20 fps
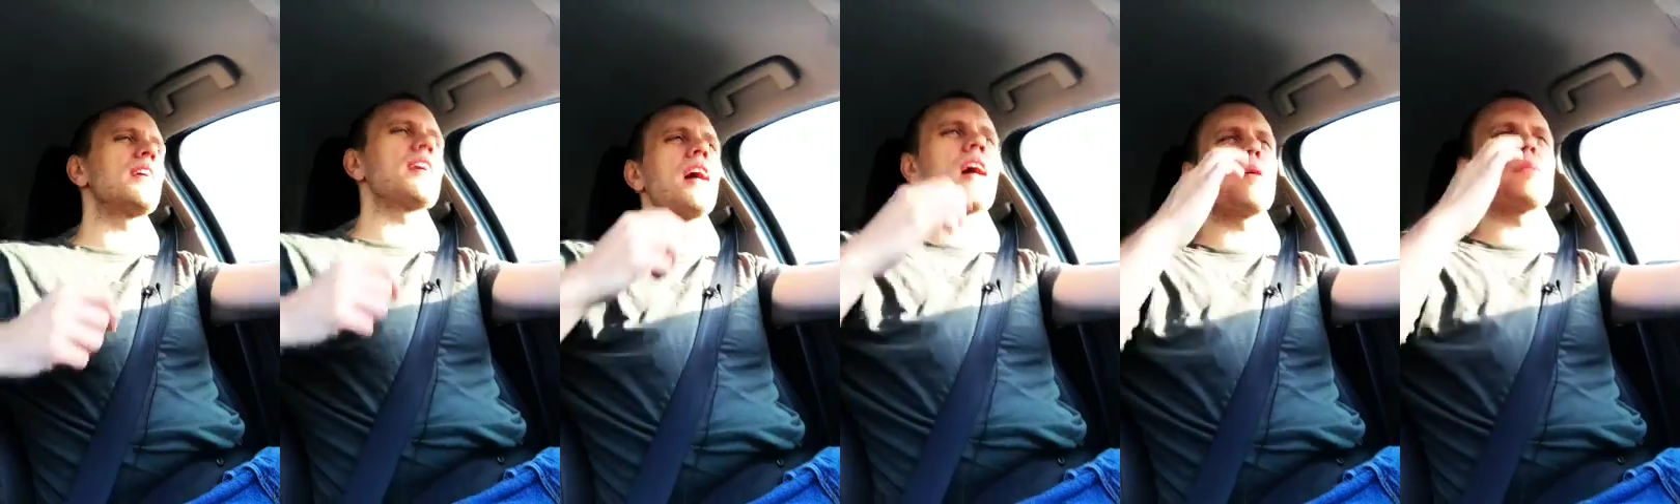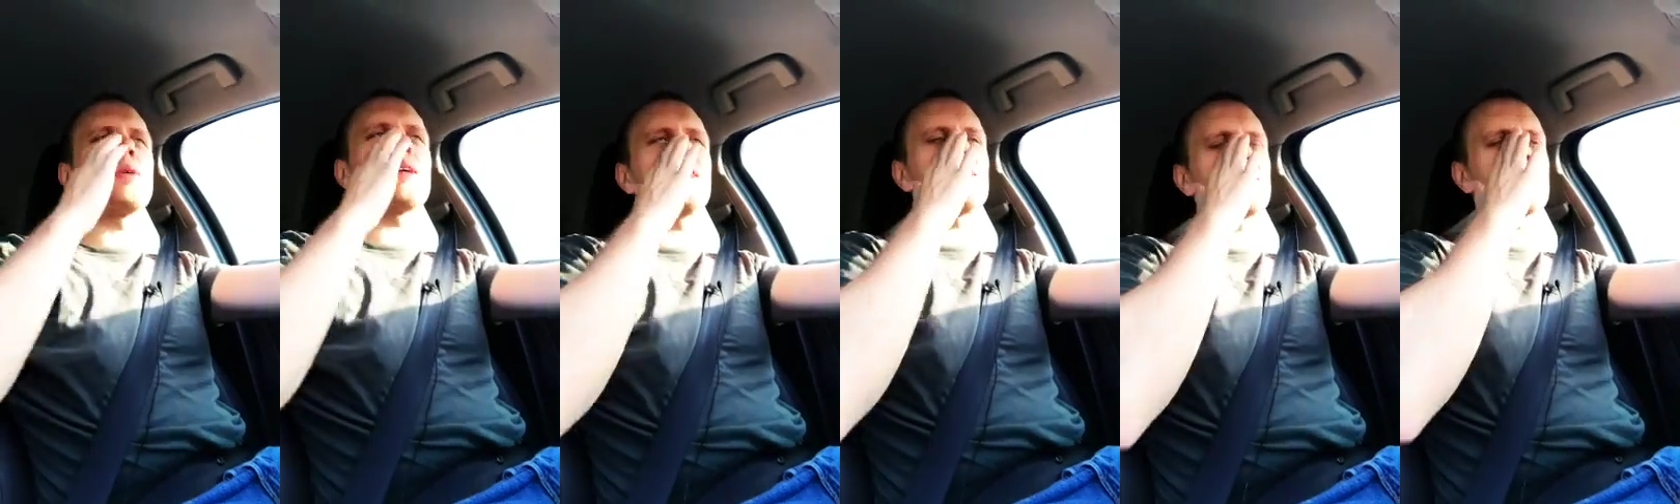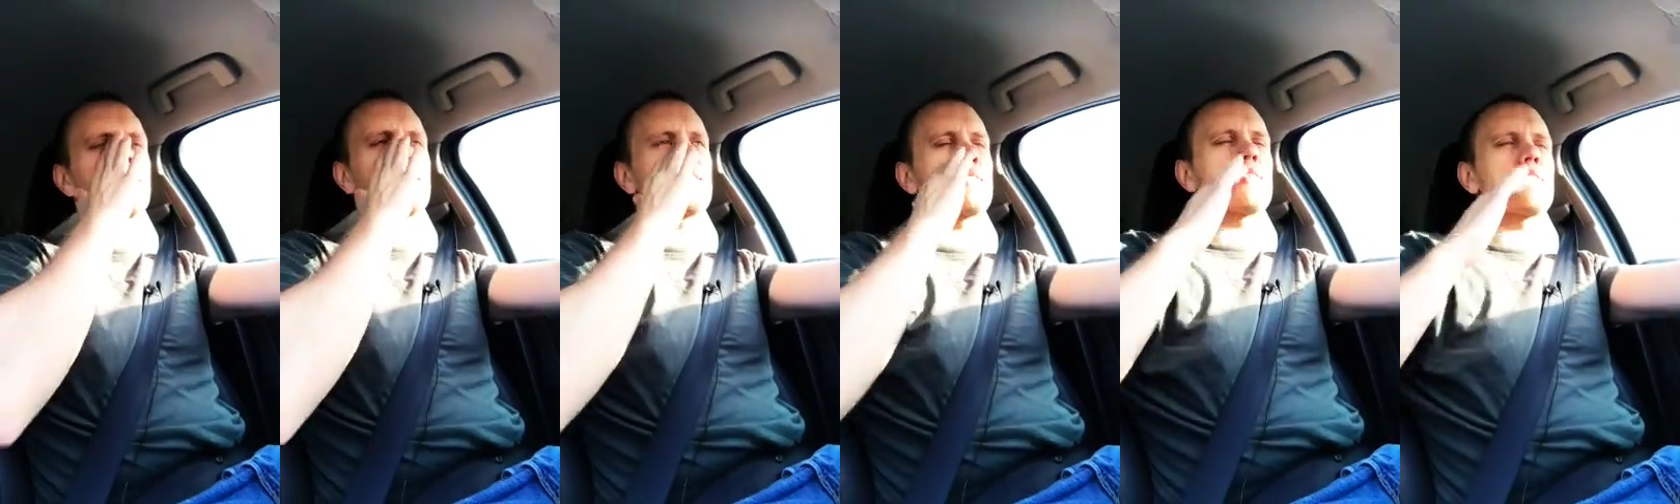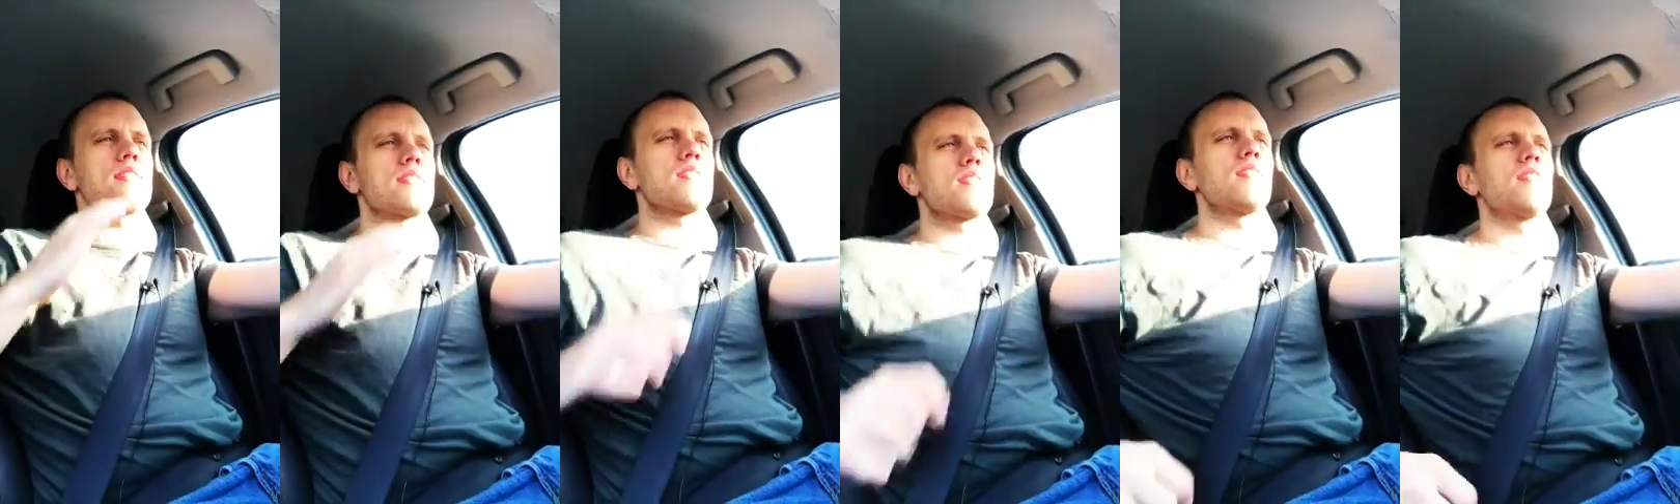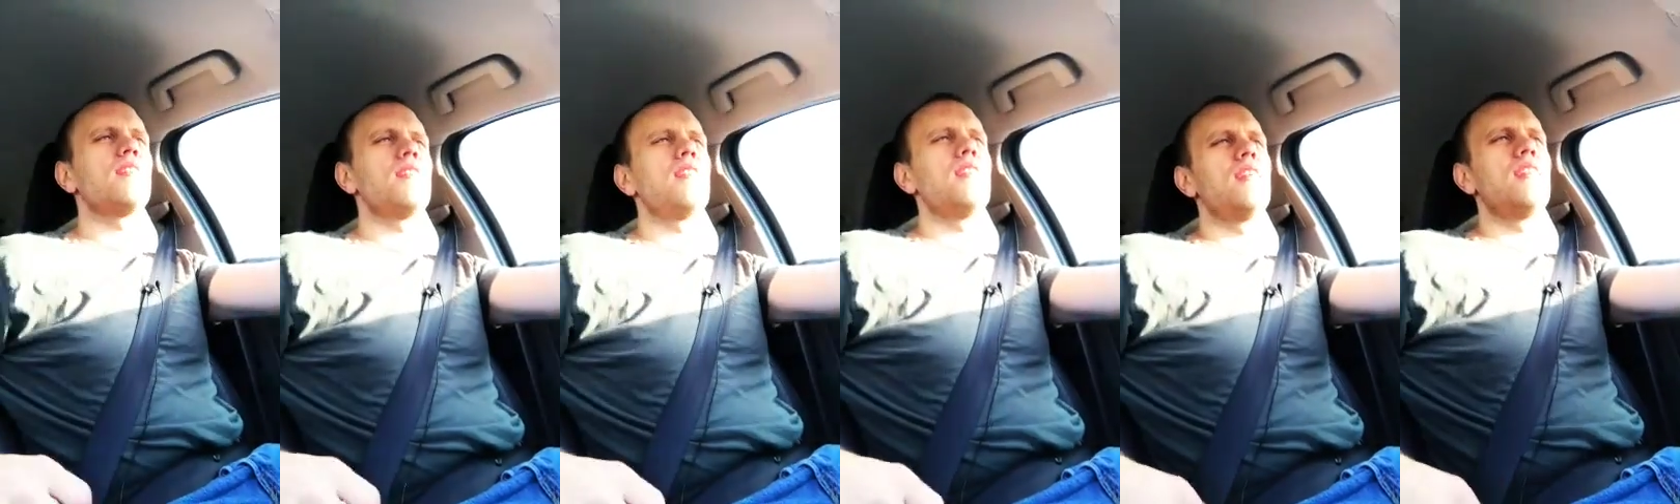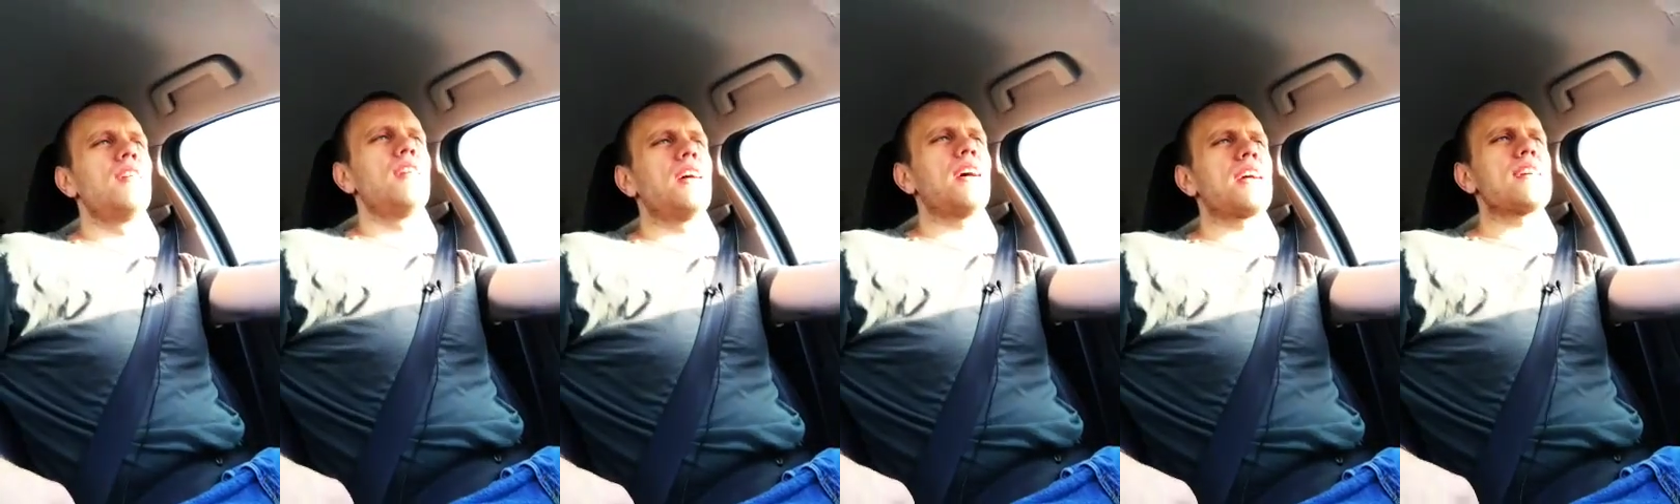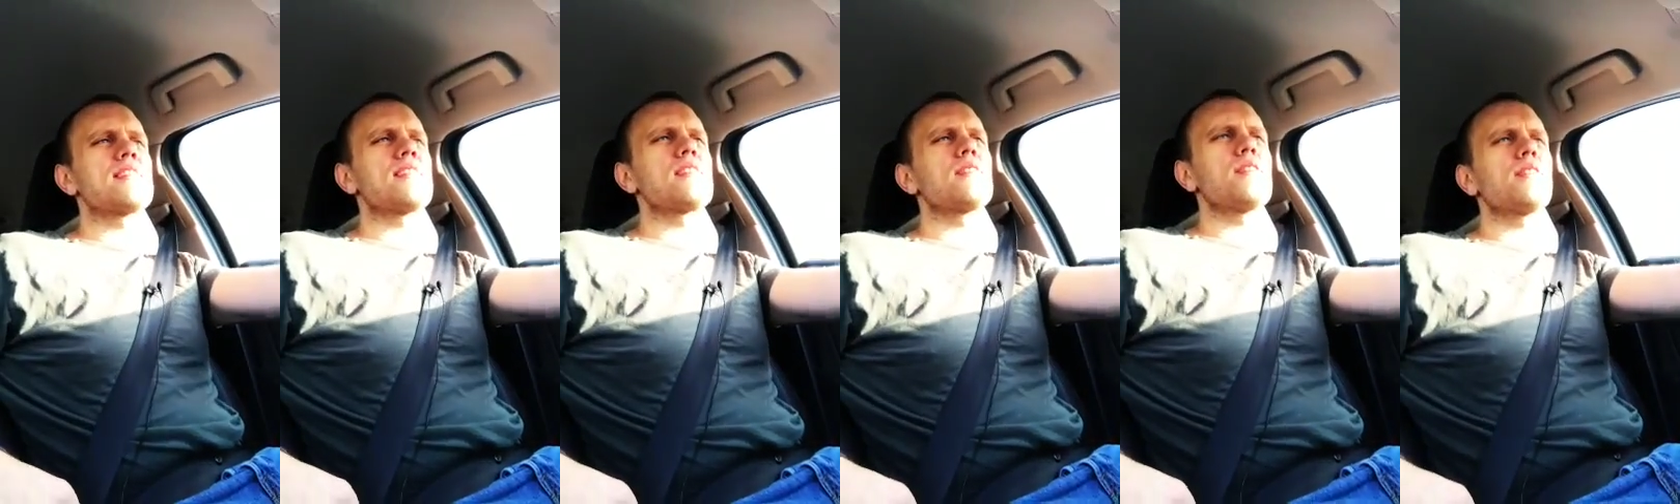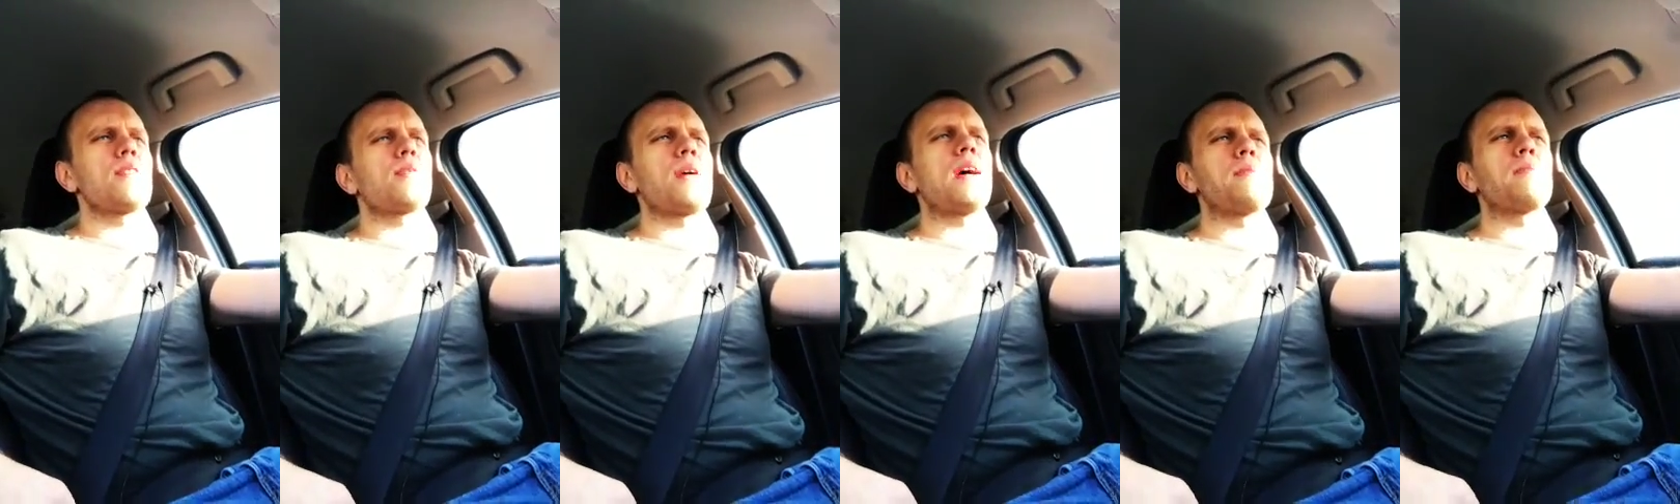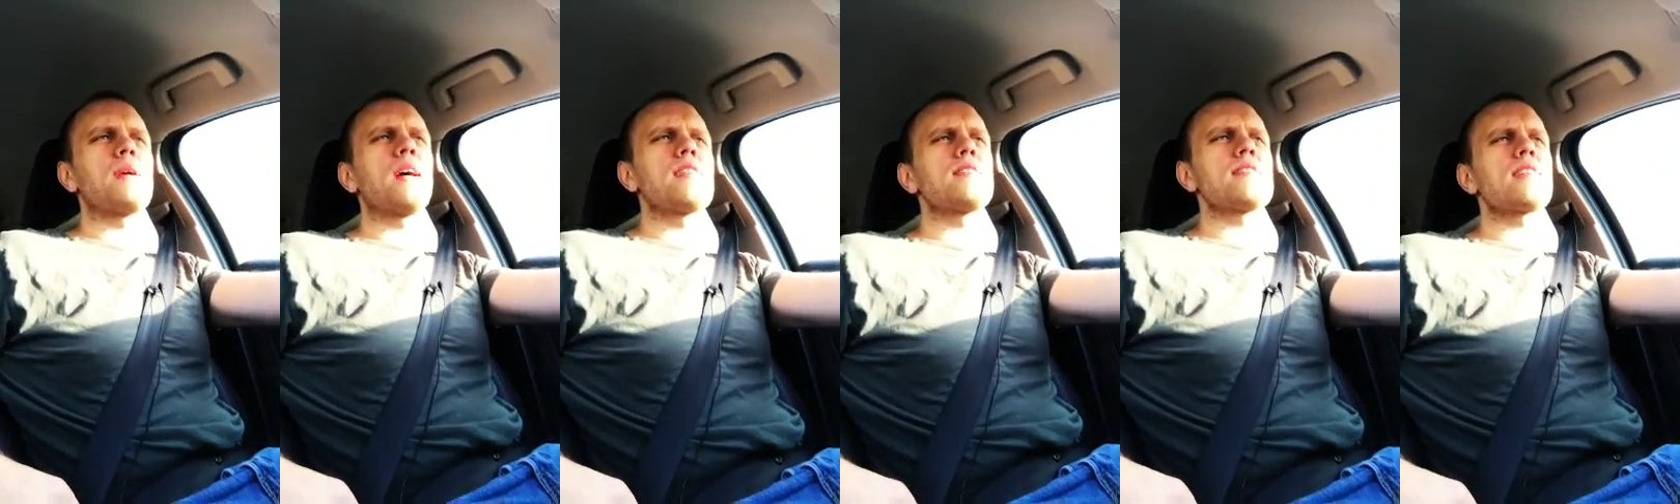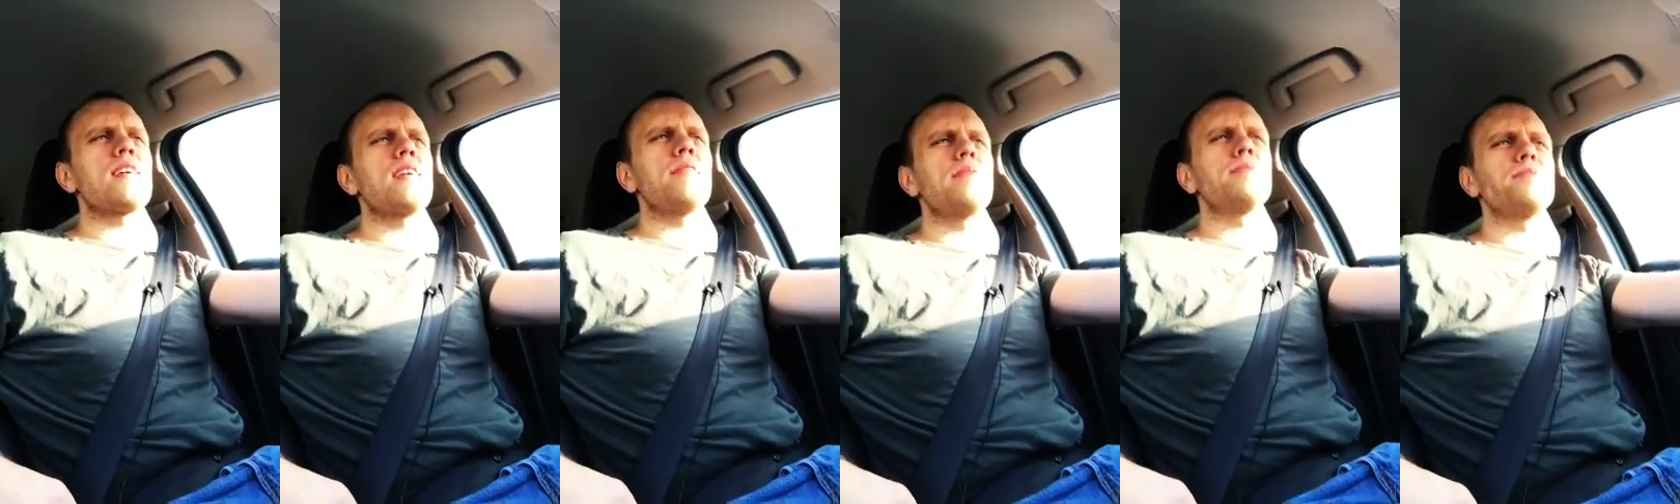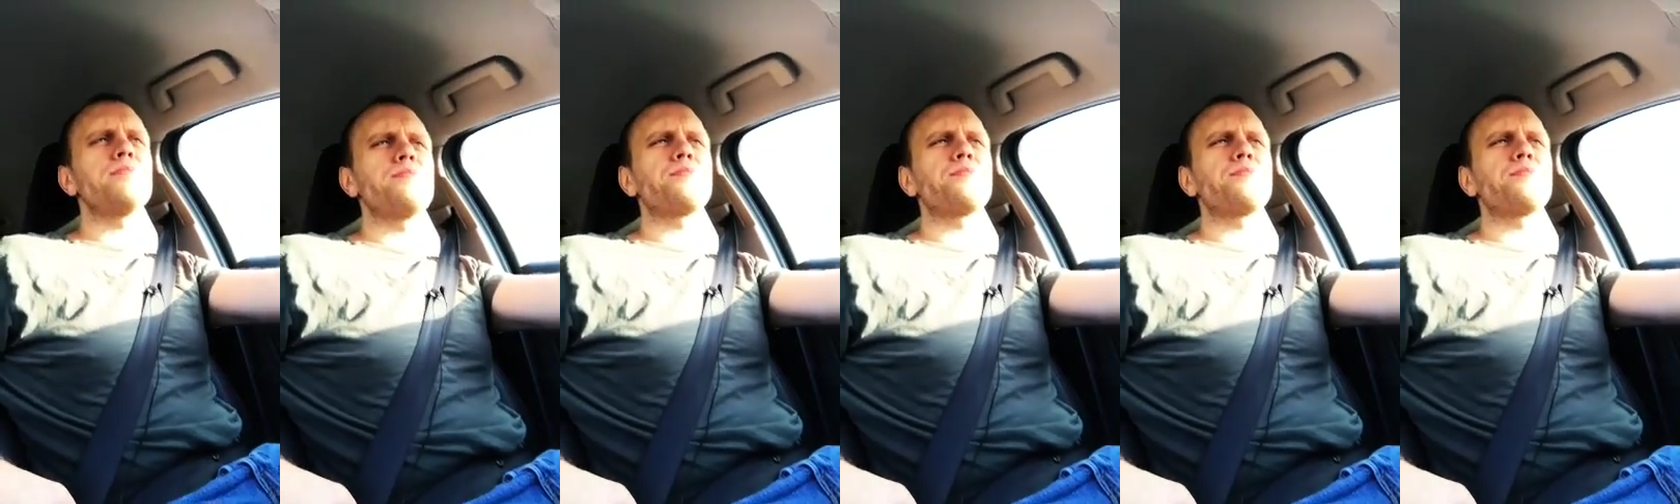got me into this, I guess, into the right mindset